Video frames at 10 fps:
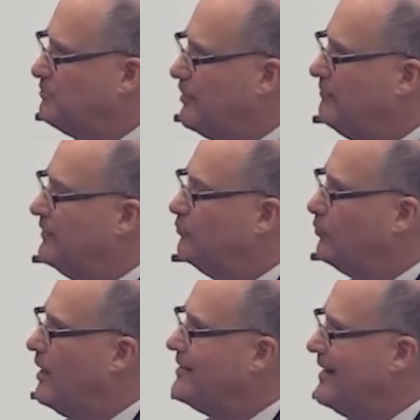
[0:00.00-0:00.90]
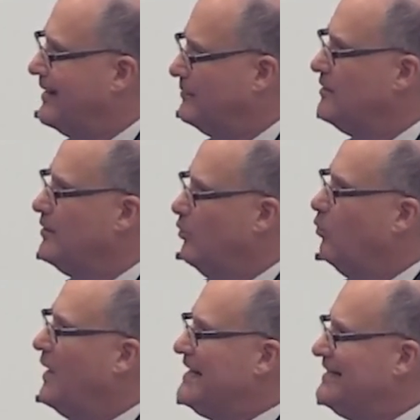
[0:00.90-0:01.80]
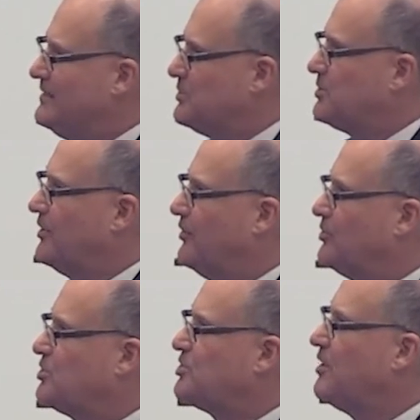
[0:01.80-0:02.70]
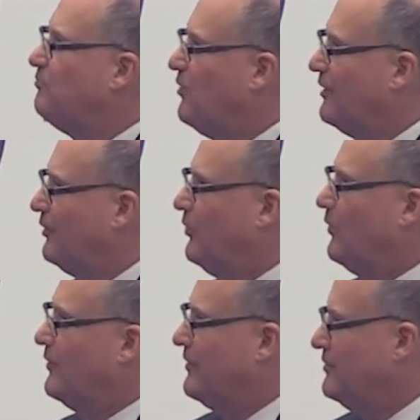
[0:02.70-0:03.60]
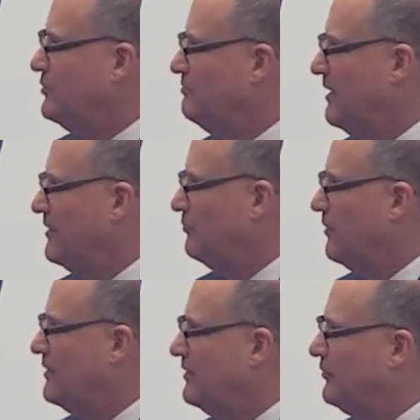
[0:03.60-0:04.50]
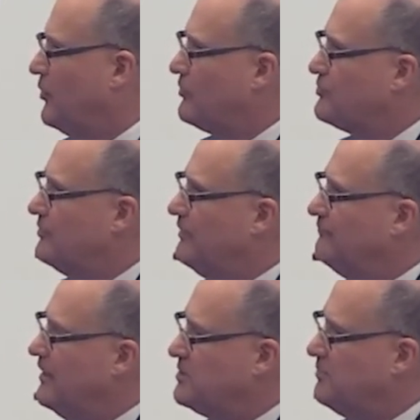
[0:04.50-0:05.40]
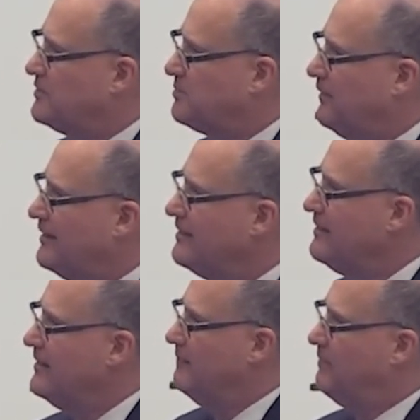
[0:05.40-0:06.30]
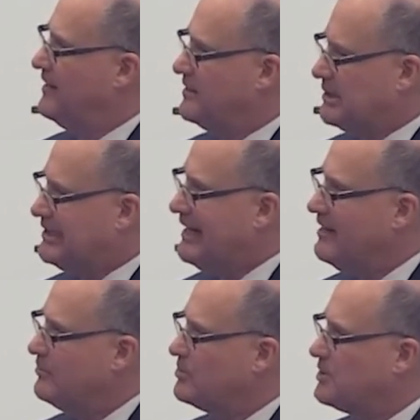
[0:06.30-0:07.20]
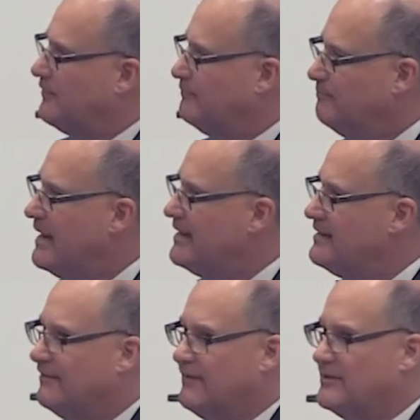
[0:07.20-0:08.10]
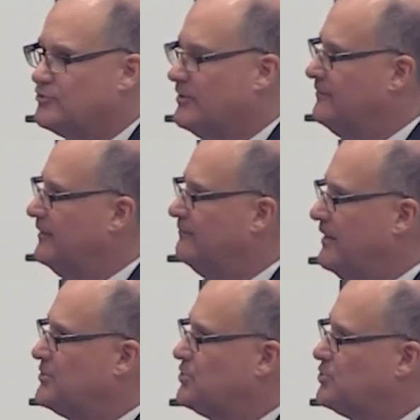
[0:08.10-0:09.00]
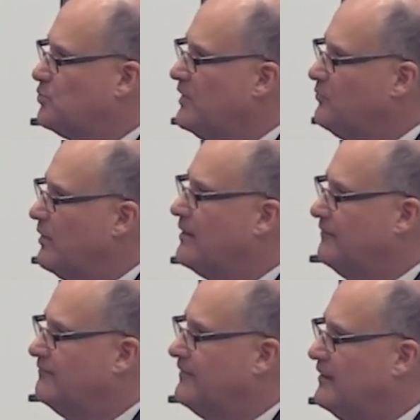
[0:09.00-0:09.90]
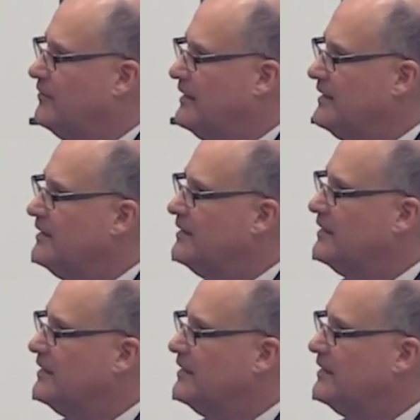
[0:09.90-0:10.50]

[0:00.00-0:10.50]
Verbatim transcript: probably run at weightings that are somewhat lower than you might run in long-term investments. But by the standards of many event-driven investors, we run a very